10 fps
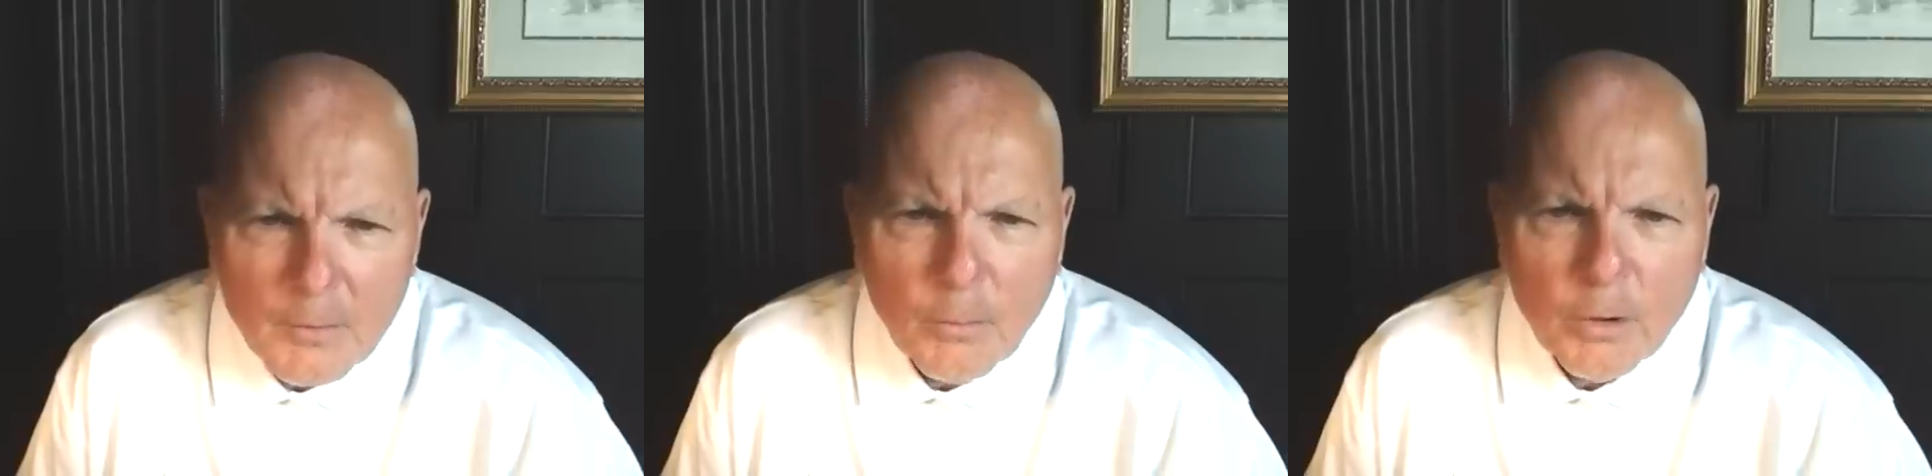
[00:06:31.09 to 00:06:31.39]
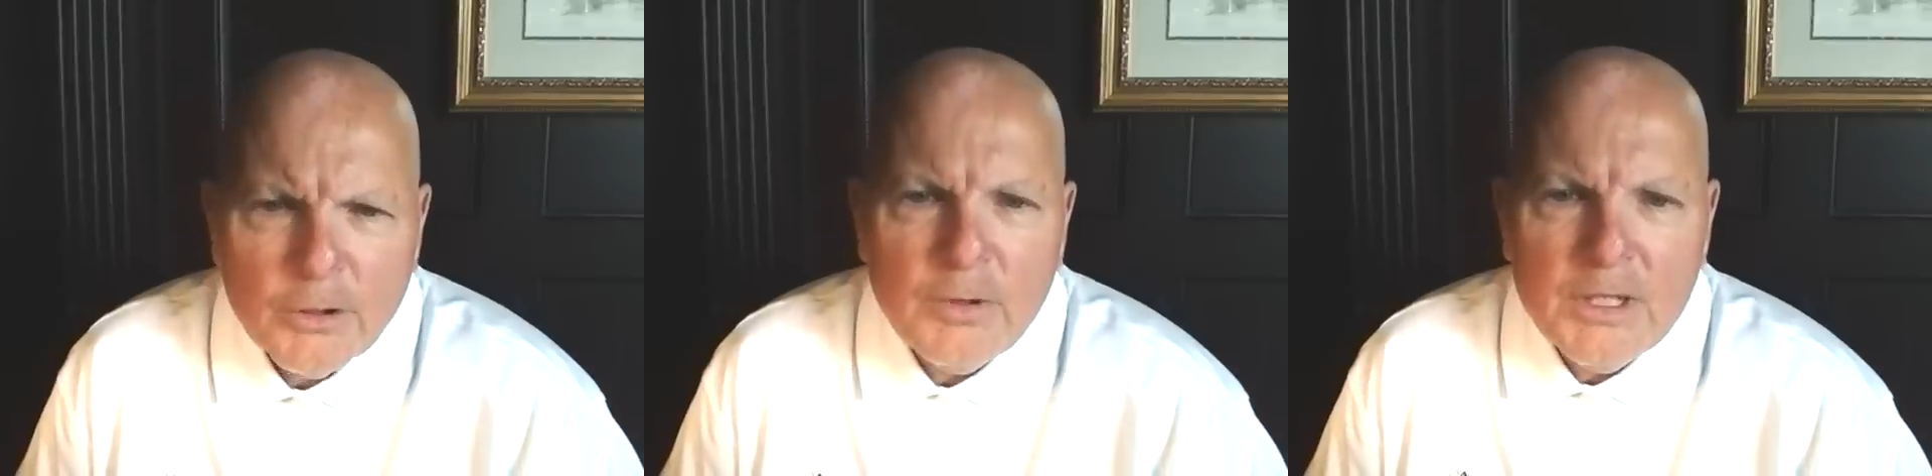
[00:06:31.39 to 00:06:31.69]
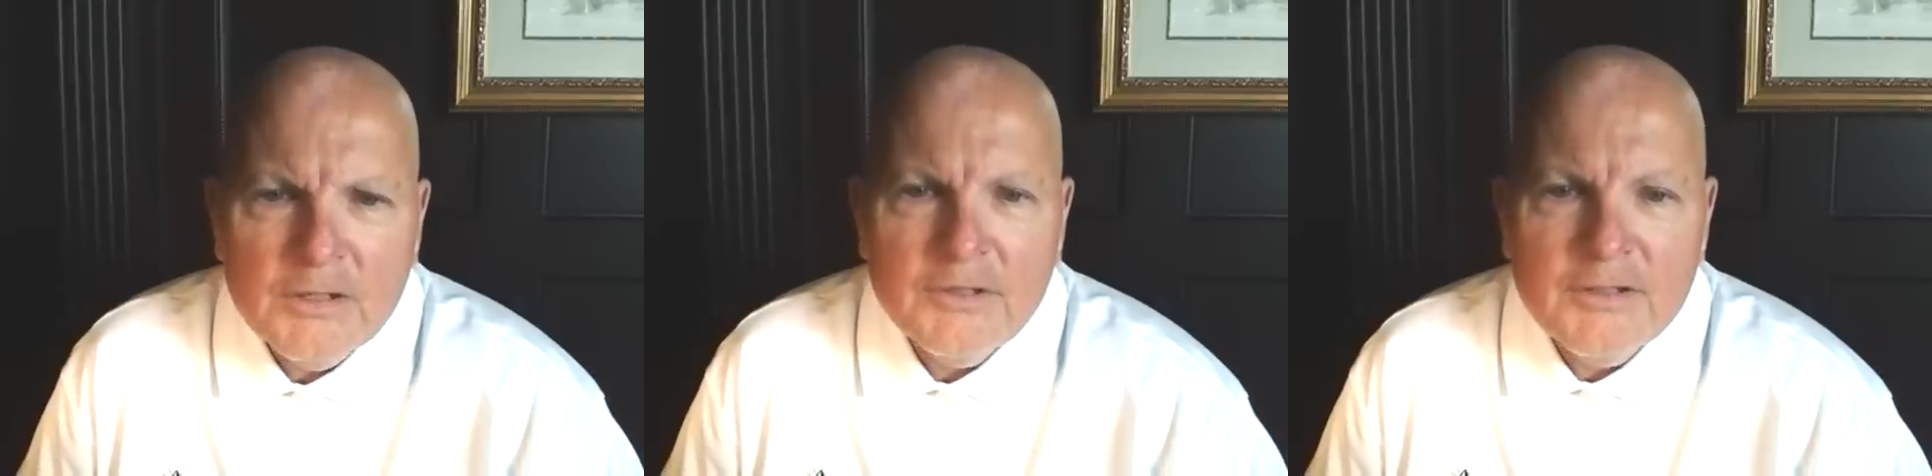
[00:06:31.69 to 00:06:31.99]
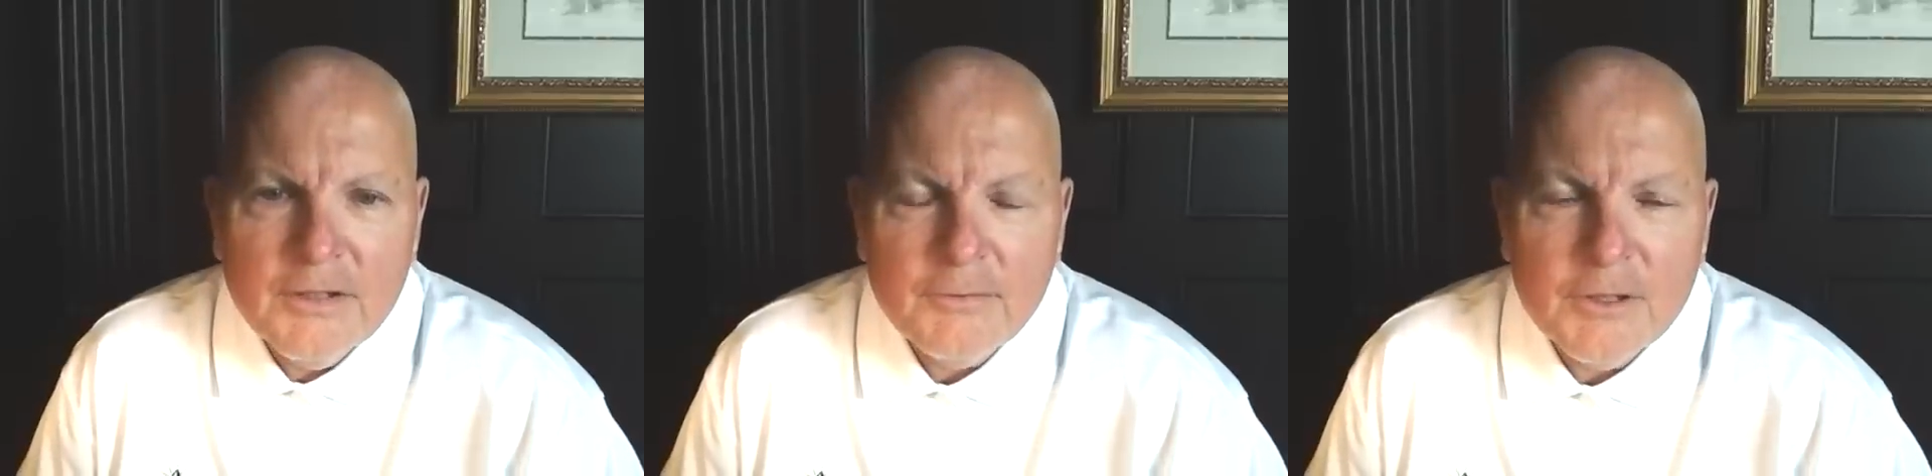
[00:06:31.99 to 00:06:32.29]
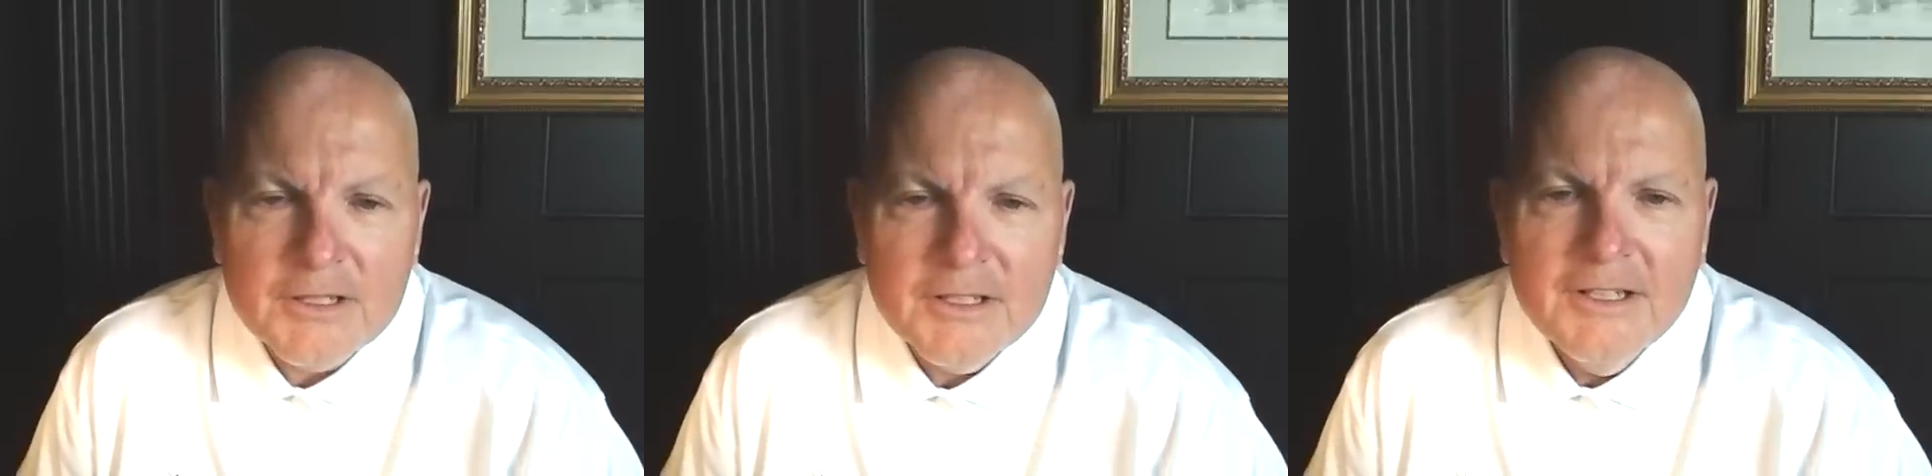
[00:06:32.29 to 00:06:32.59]
We're uniquely
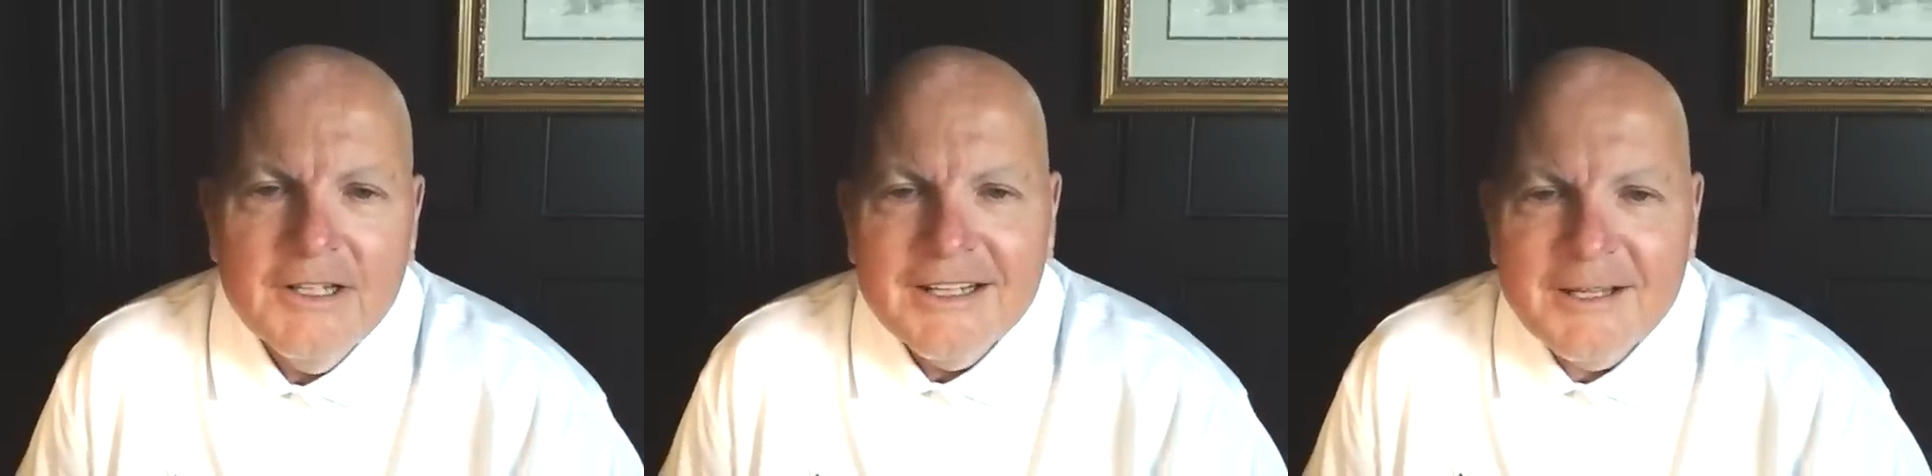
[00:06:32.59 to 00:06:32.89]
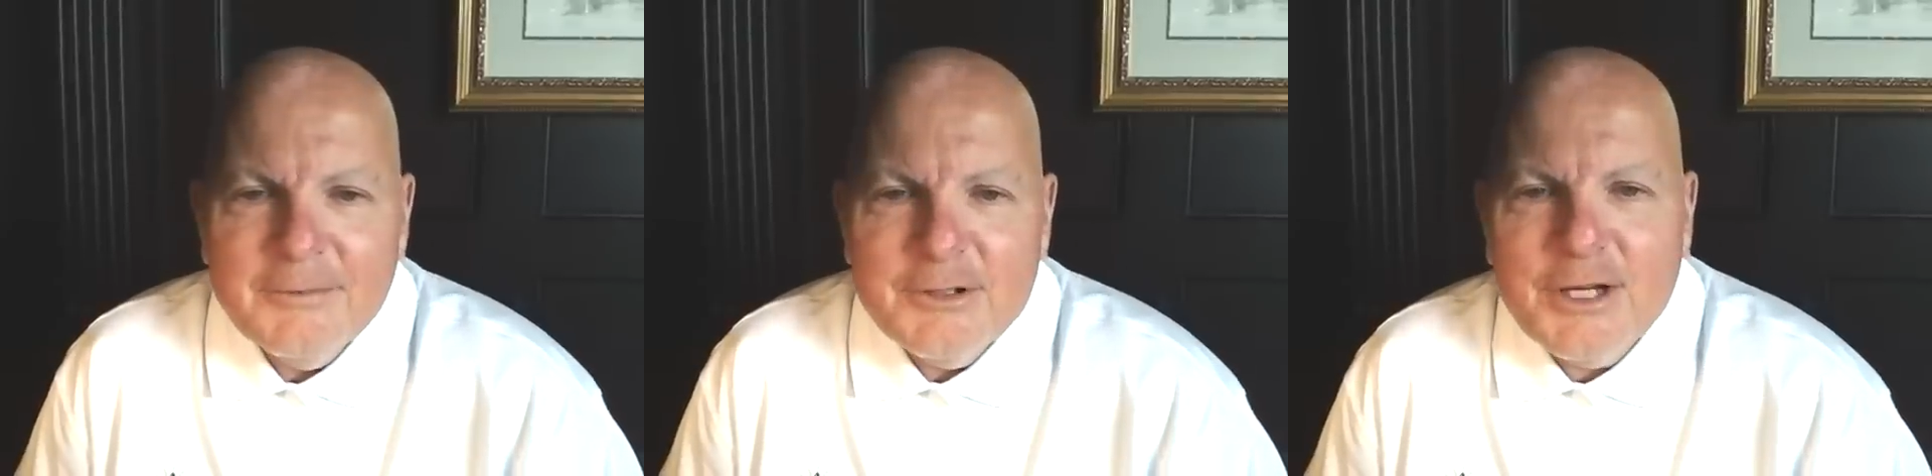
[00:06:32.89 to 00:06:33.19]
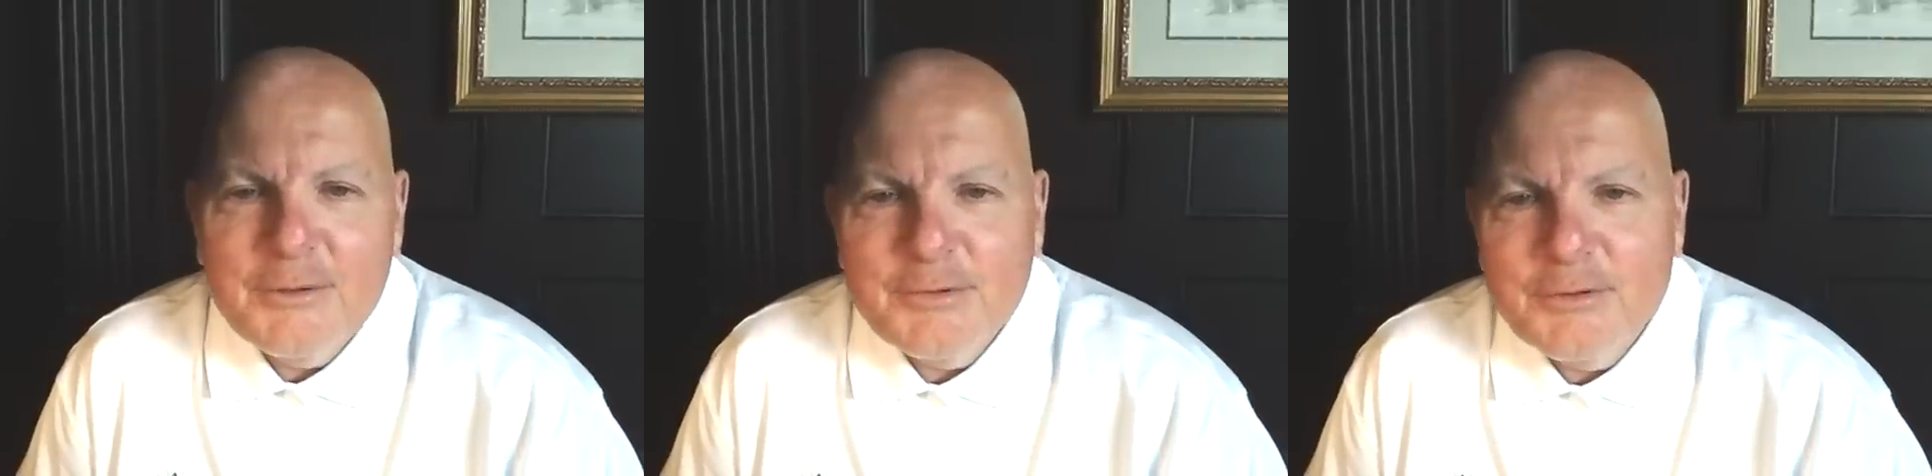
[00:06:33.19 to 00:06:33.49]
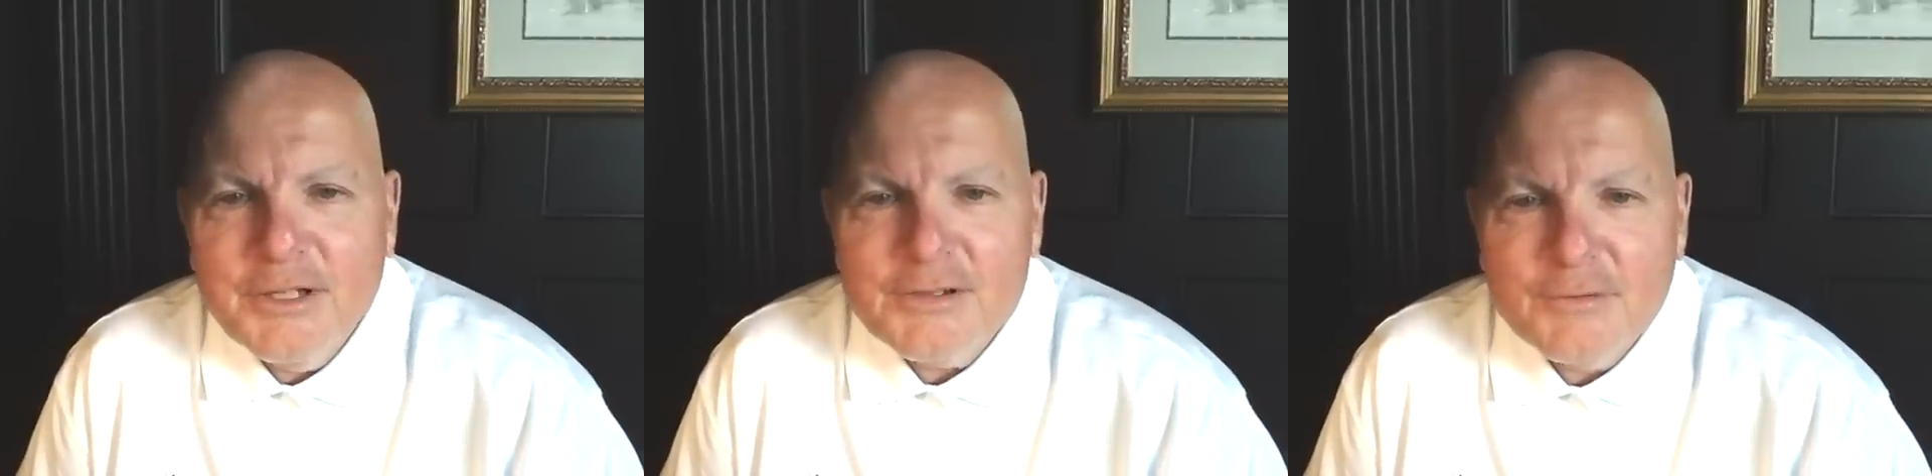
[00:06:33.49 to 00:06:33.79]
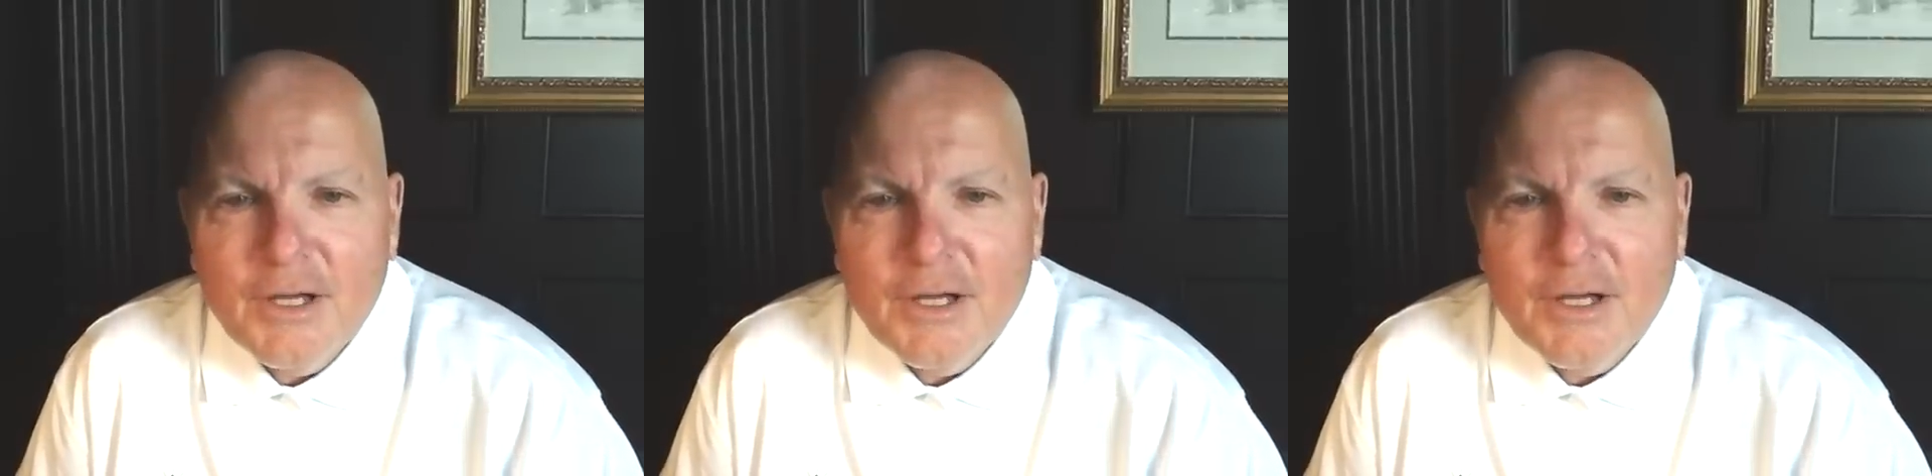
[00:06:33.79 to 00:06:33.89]
different, and when you come to us,